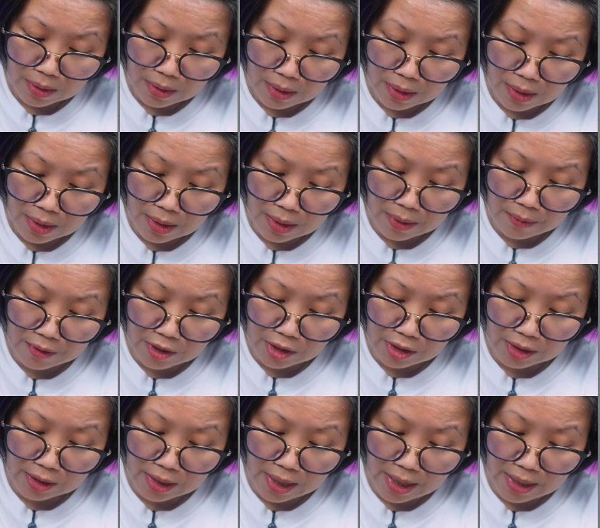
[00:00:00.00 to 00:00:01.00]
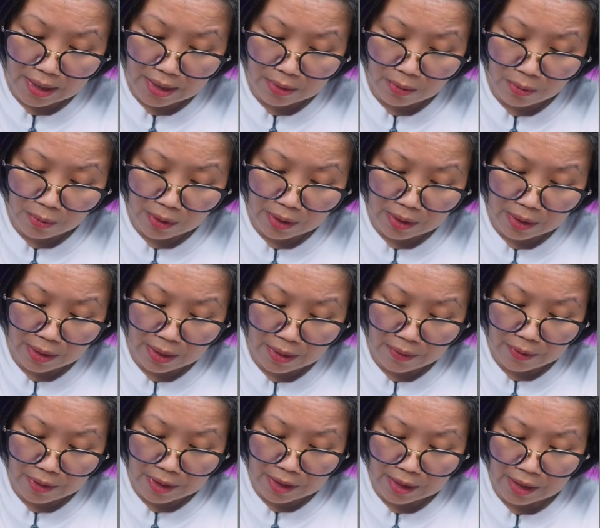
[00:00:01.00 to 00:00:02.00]
and I've just added
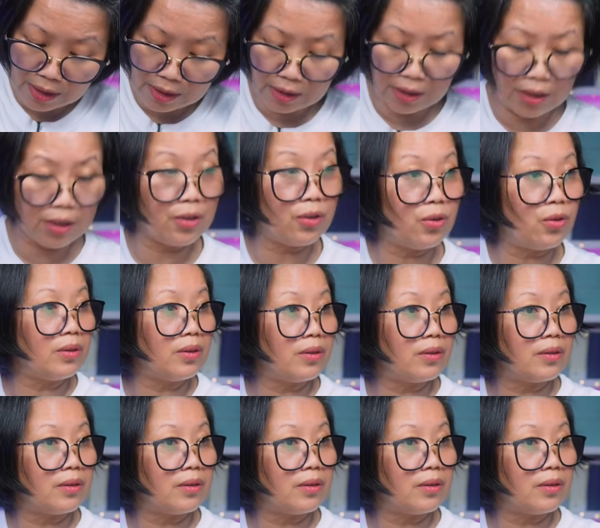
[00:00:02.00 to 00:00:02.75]
whatever these little